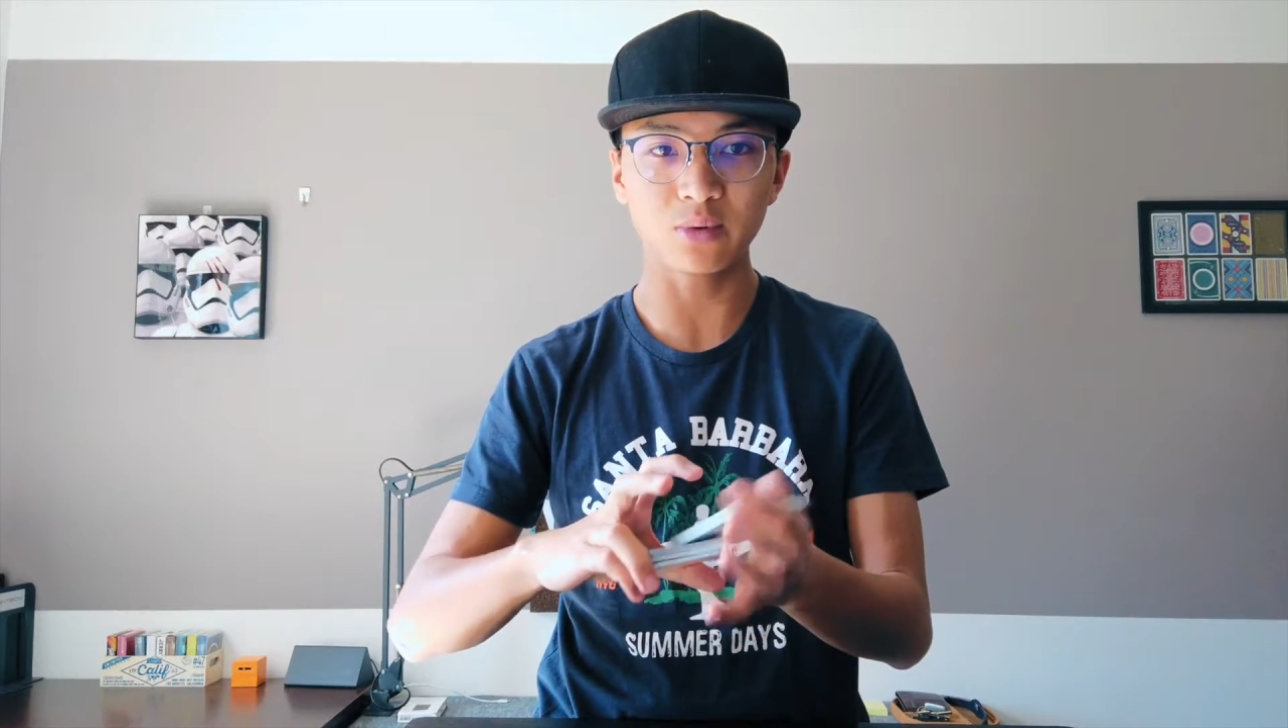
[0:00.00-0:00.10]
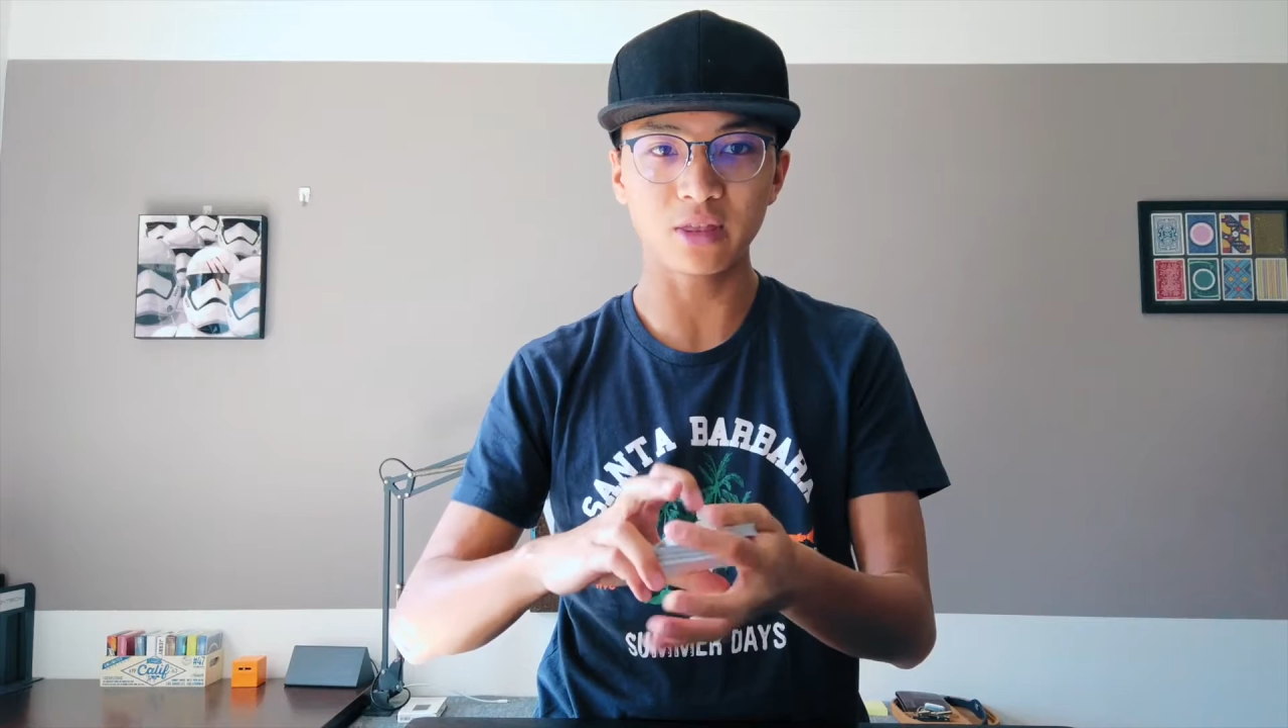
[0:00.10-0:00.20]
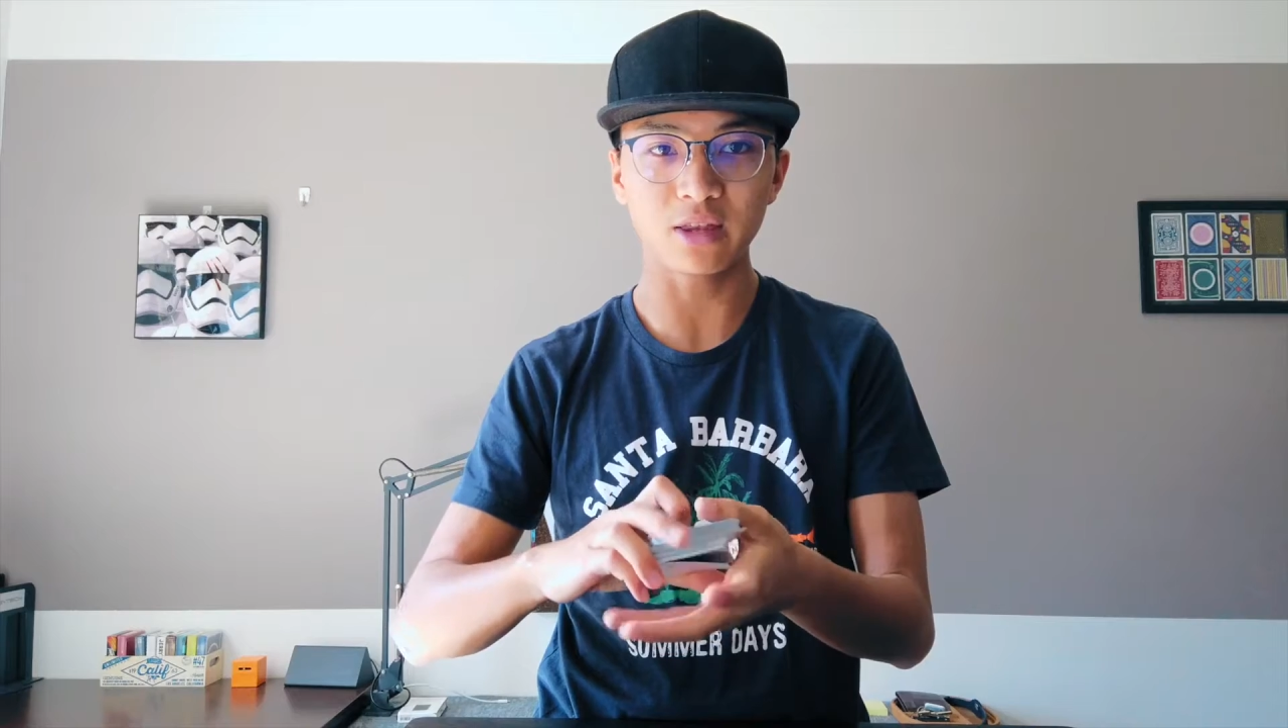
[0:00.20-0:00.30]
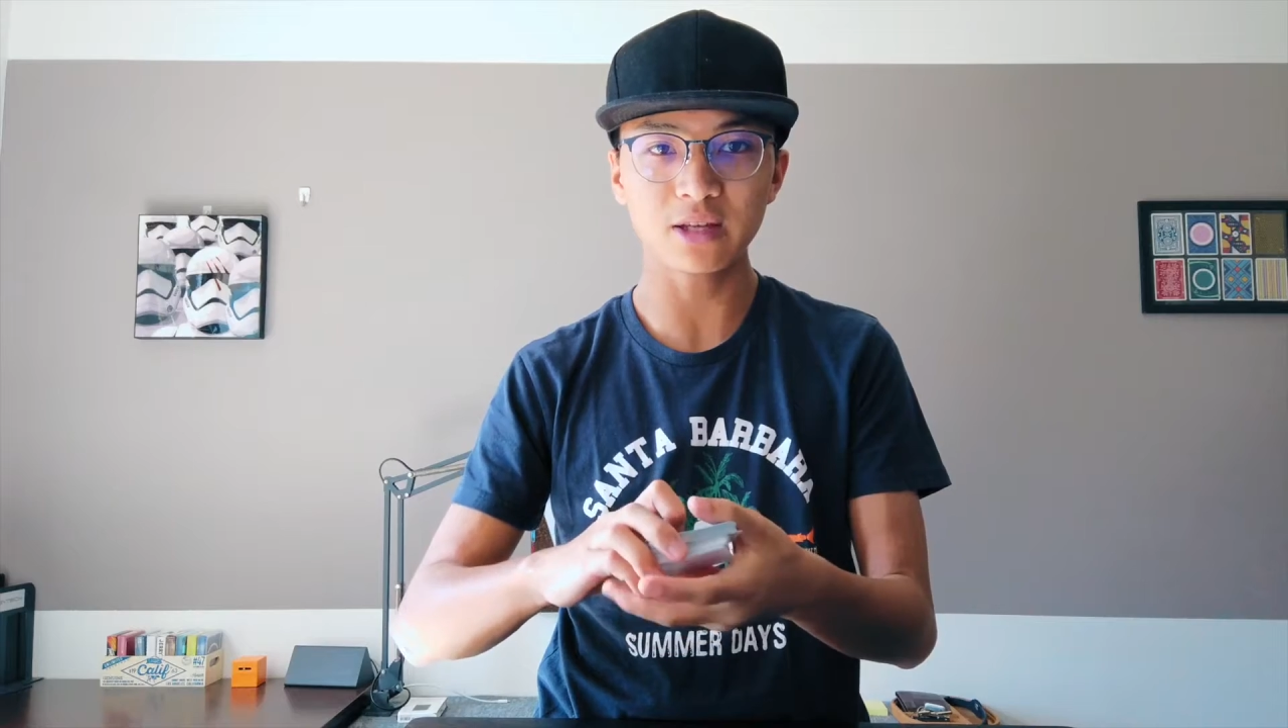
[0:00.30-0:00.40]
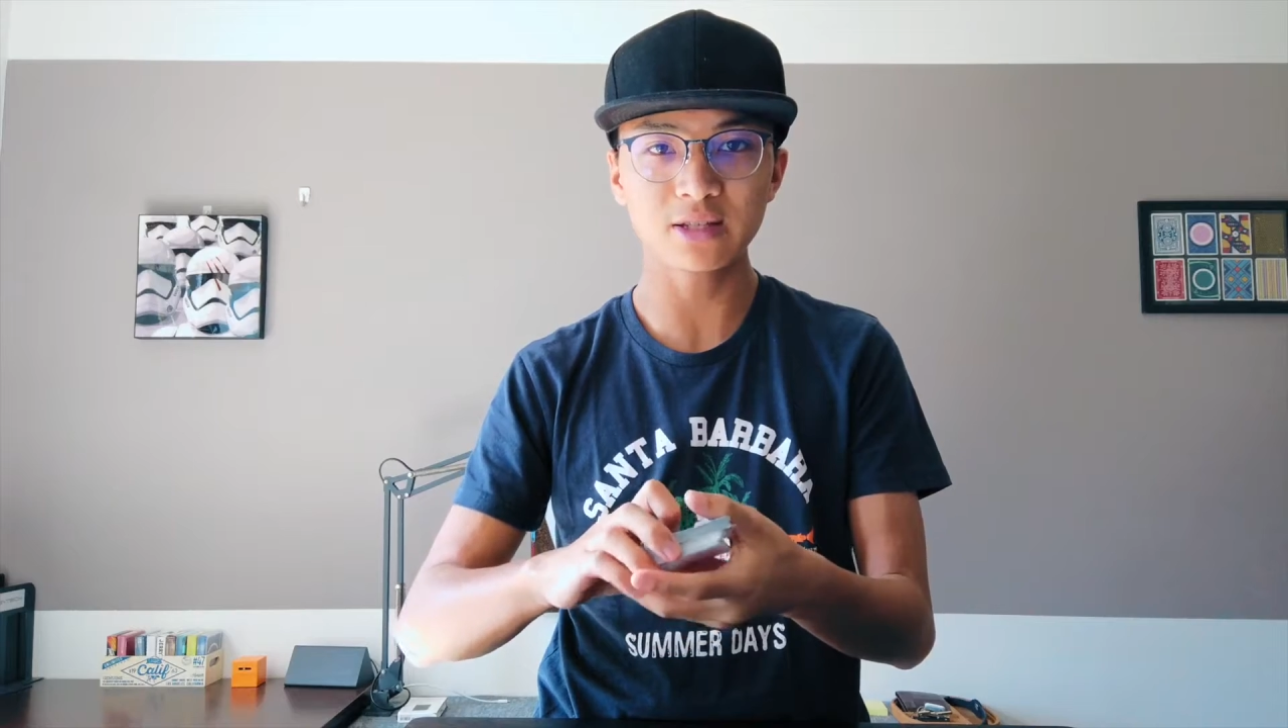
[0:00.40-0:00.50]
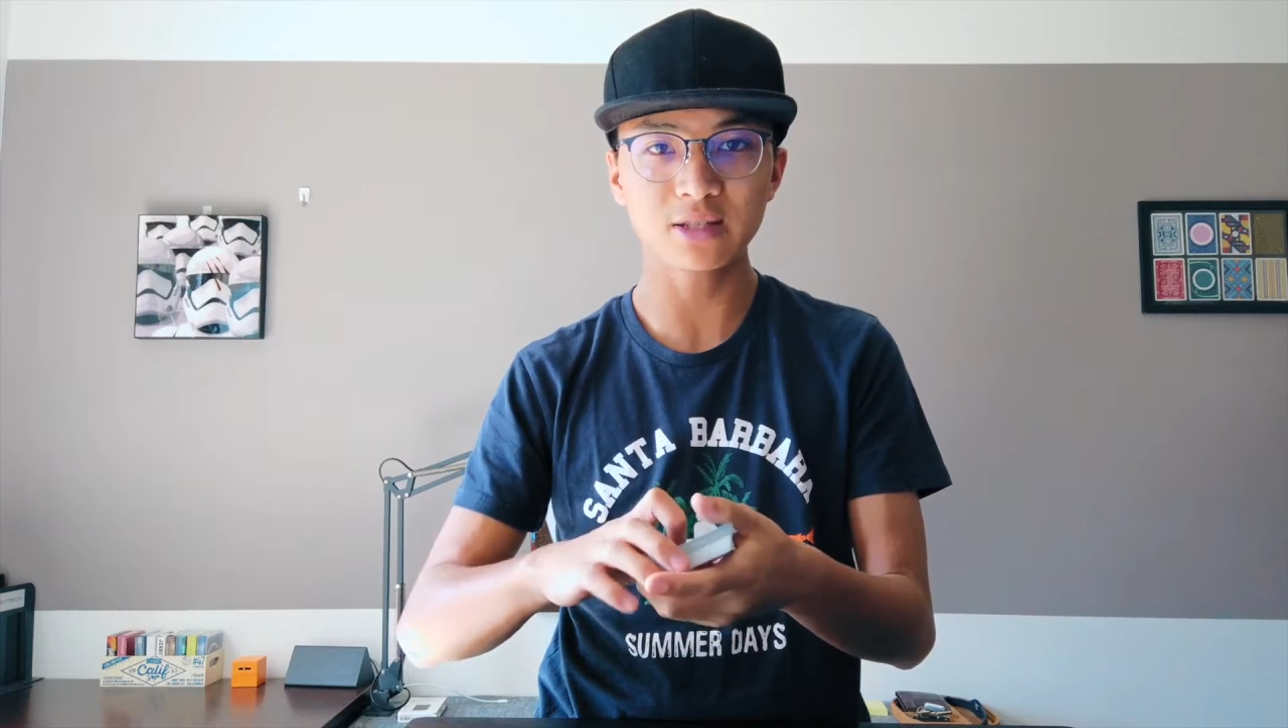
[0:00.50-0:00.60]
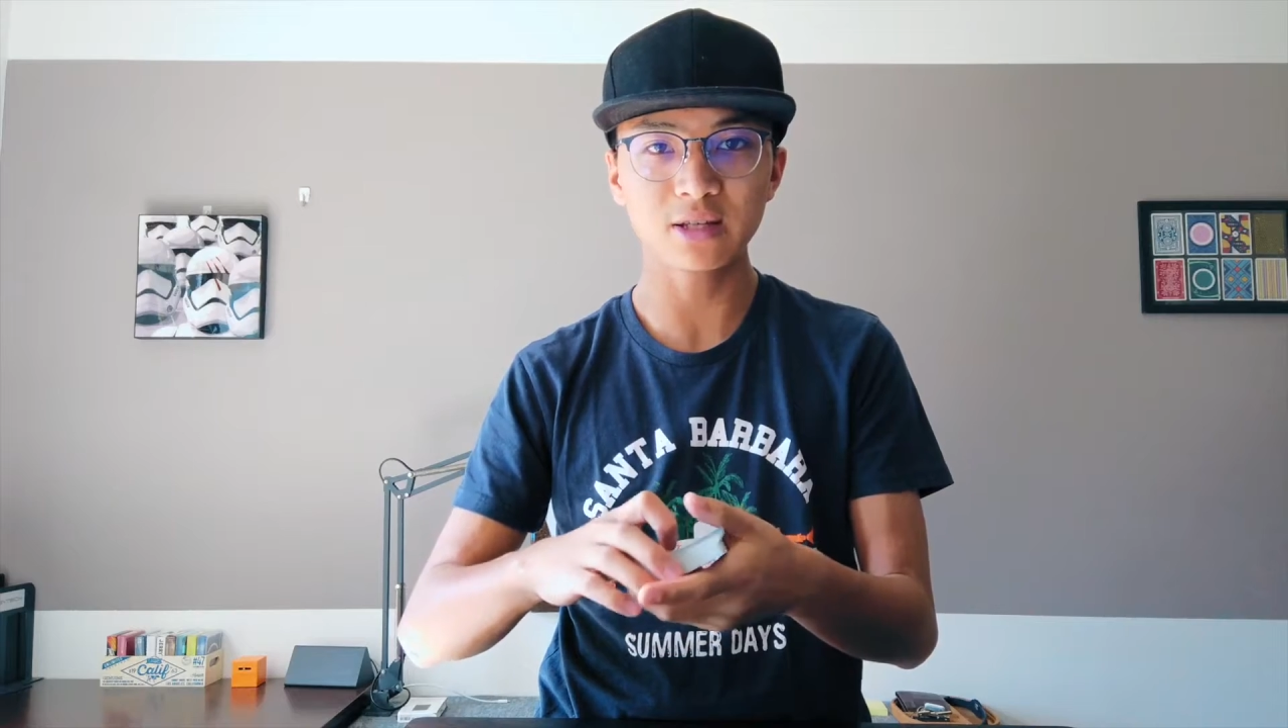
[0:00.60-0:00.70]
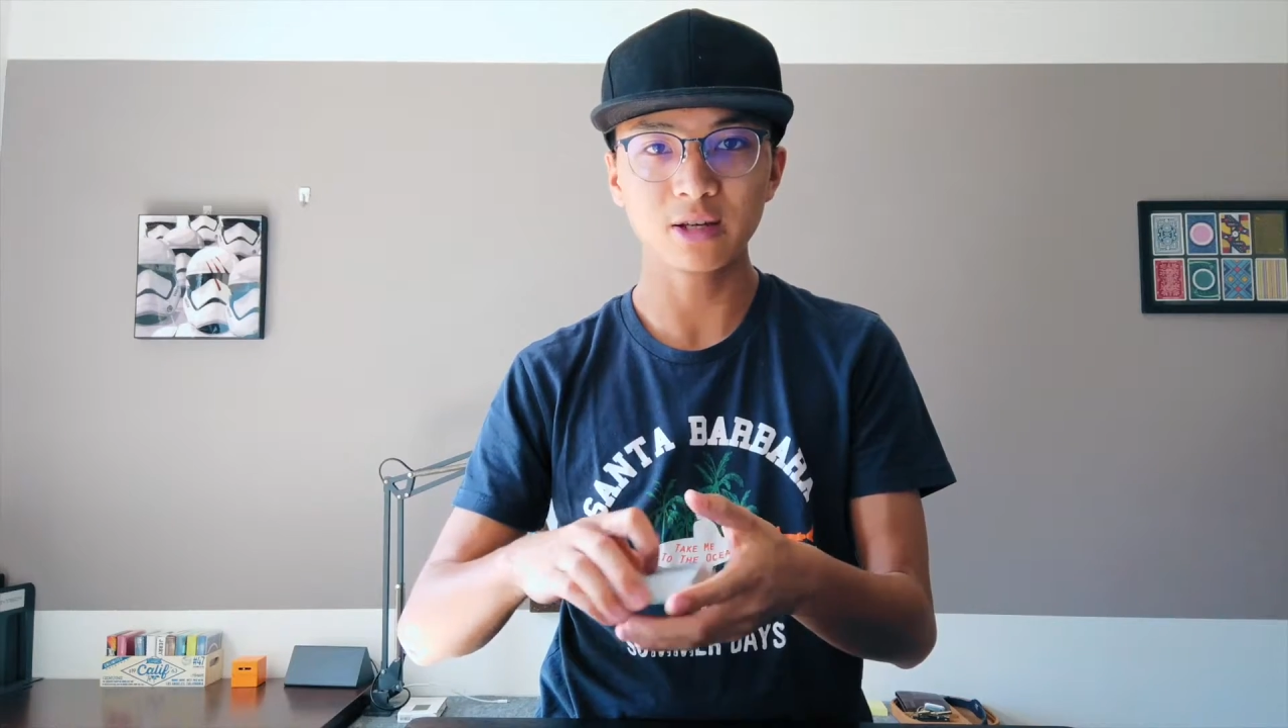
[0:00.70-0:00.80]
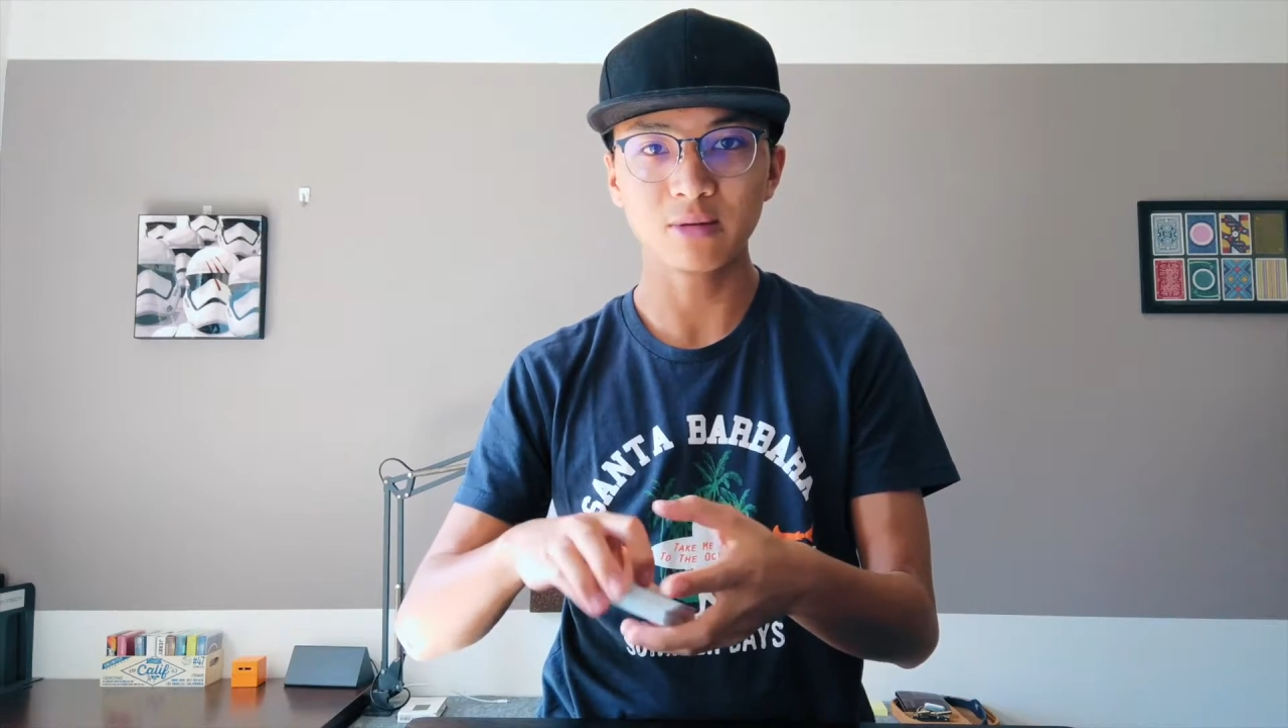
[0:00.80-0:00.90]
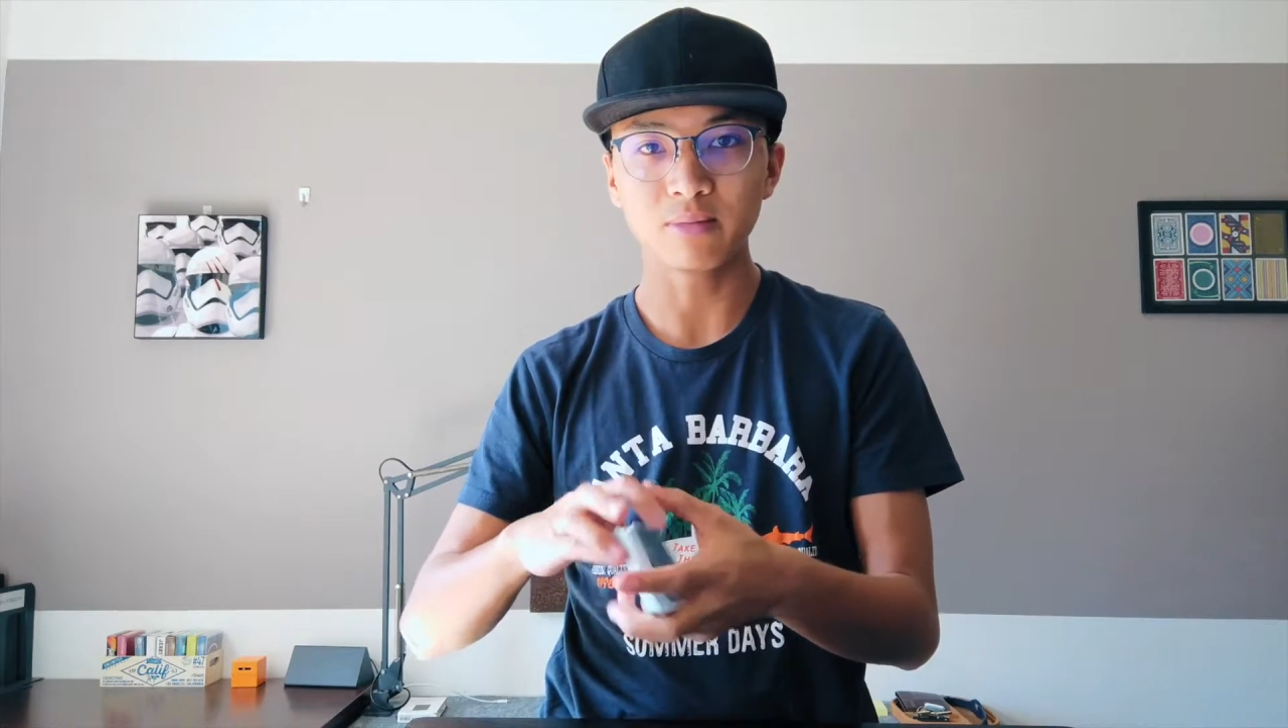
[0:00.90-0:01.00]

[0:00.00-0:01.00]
with this